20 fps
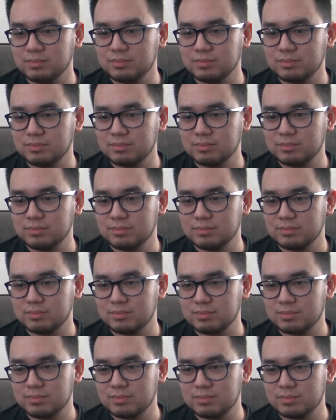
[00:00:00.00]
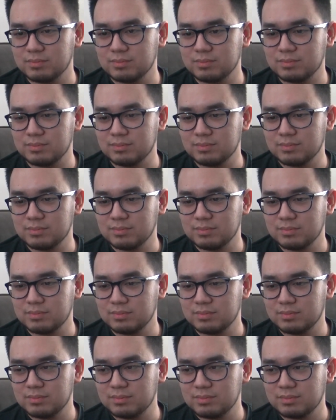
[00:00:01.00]

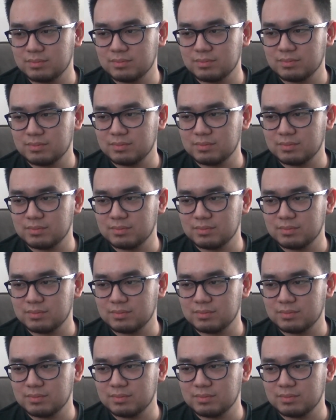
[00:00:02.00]
[no speech]